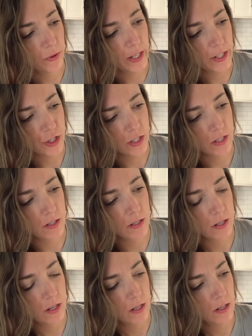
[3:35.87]
It just
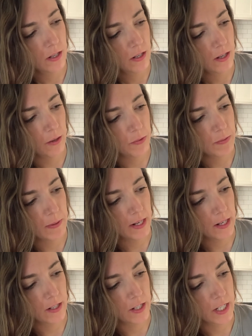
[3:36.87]
helps me to
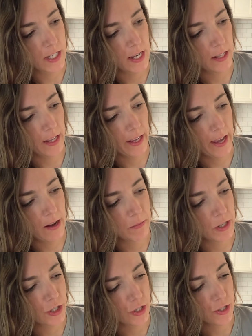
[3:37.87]
understand like how
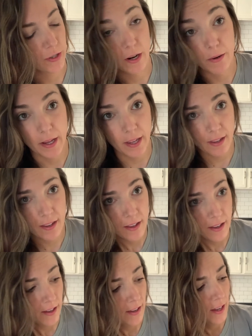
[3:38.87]
much it's growing.
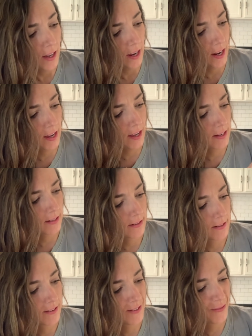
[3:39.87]
And
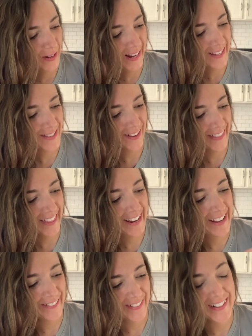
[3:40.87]
when I saw
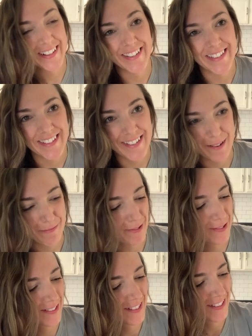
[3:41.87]
that it was
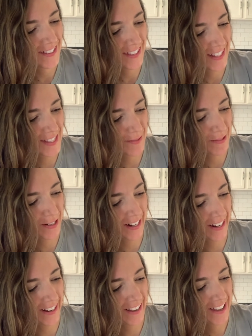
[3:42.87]
doubled this
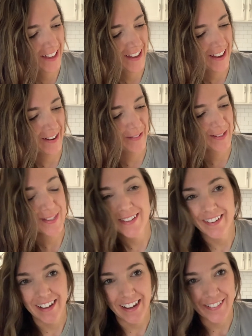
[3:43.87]
morning, I was
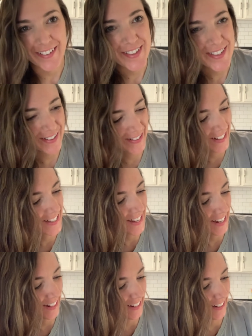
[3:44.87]
so
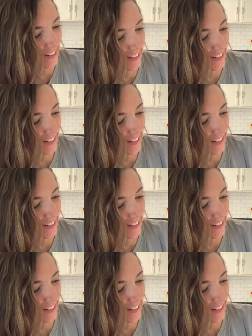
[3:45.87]
excited.